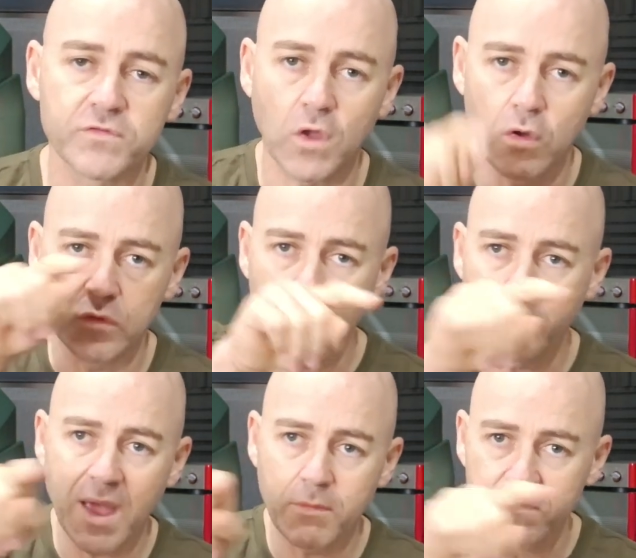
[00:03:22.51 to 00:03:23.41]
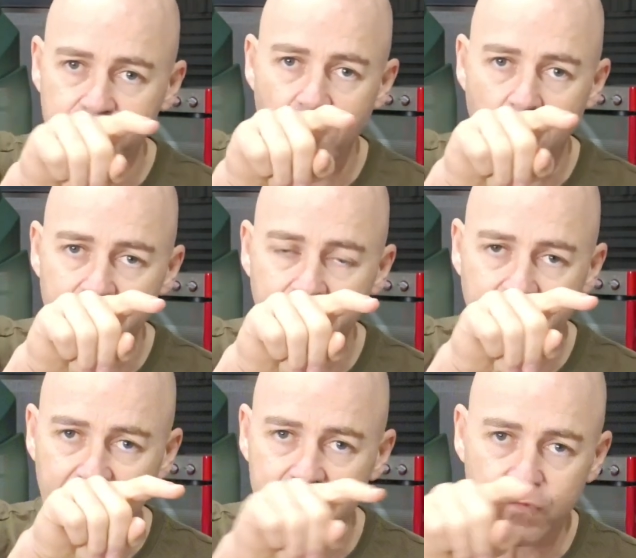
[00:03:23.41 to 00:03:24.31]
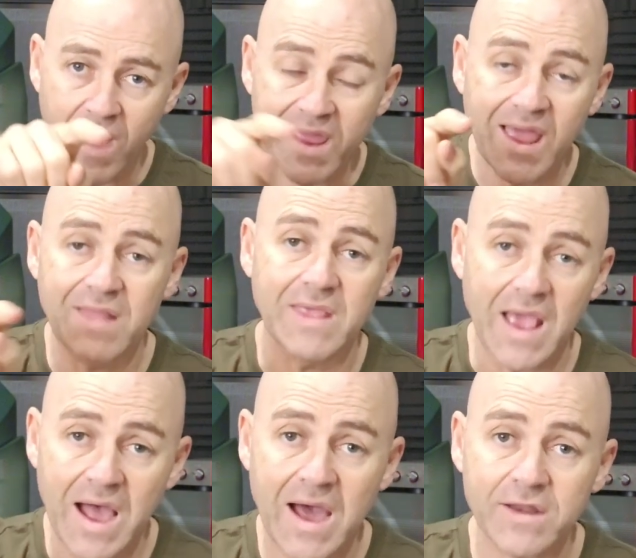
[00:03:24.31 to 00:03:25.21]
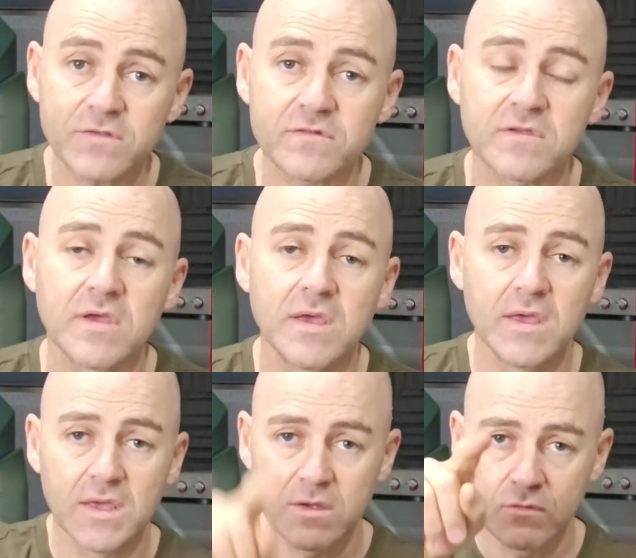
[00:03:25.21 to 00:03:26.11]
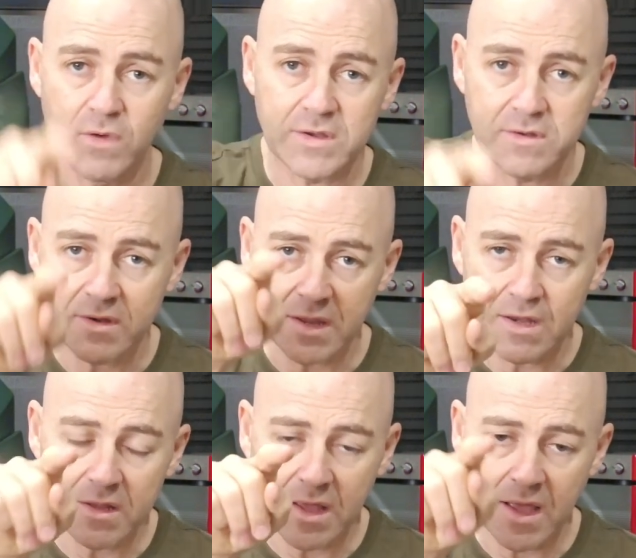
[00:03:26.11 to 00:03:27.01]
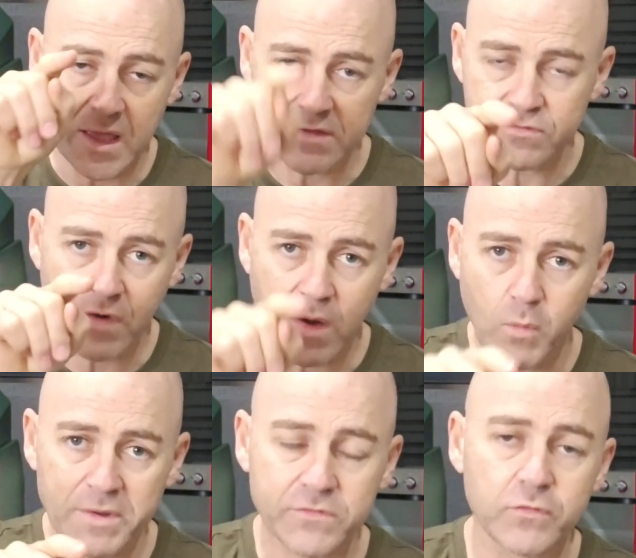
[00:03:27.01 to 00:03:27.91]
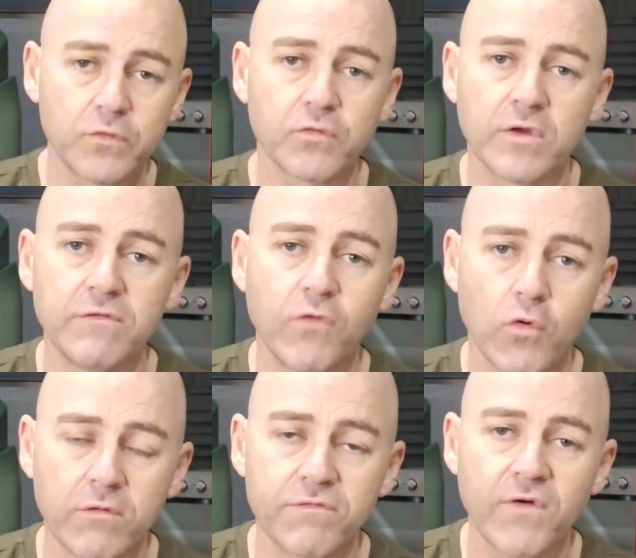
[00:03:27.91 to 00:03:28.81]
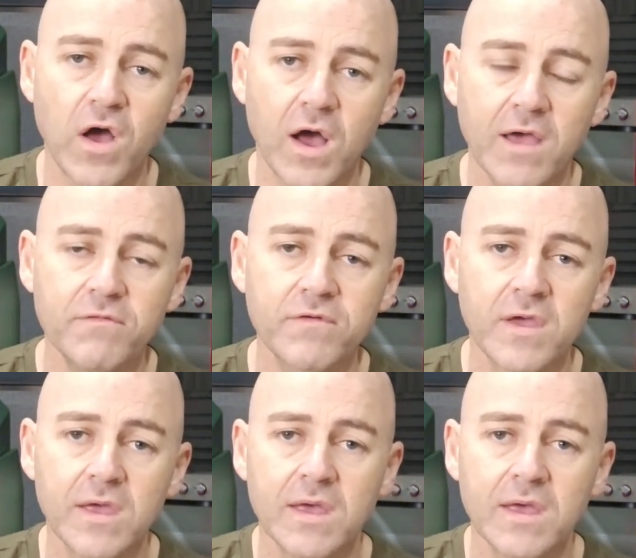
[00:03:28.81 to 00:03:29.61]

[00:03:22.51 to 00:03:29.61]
So you'll be able to find the track and the artist written in, as track 1, 2, 3, 4, and 5.